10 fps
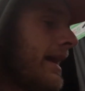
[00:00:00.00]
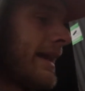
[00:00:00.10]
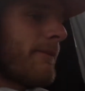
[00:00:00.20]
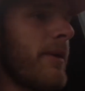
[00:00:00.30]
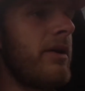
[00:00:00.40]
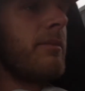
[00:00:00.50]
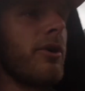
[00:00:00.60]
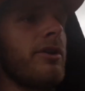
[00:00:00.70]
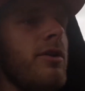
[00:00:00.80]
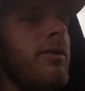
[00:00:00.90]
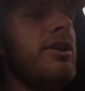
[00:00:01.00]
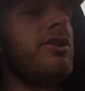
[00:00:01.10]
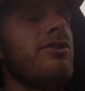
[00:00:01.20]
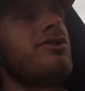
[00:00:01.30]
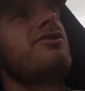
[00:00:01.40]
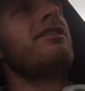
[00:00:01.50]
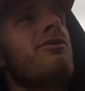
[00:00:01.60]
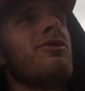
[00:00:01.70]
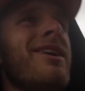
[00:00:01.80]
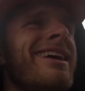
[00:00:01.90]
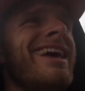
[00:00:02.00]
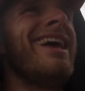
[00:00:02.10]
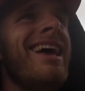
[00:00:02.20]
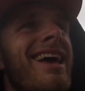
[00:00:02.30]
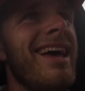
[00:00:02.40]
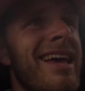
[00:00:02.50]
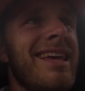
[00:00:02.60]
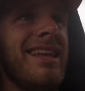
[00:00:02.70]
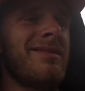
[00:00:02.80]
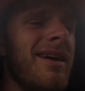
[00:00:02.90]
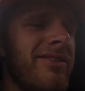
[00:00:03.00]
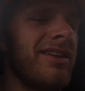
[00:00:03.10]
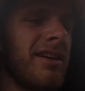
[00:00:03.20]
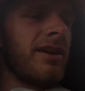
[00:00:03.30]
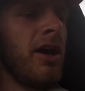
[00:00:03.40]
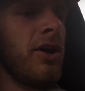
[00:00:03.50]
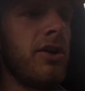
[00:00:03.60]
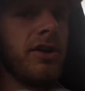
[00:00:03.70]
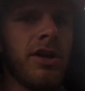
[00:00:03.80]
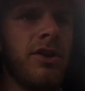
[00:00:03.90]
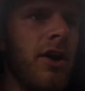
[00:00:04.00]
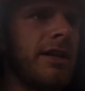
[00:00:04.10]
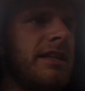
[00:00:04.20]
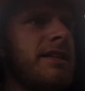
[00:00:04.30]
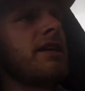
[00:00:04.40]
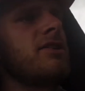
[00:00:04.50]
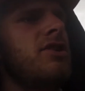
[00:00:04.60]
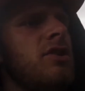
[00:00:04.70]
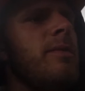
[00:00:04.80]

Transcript: Now bearing in mind, when you're doing strength work, you need to be having a good 90 seconds, 2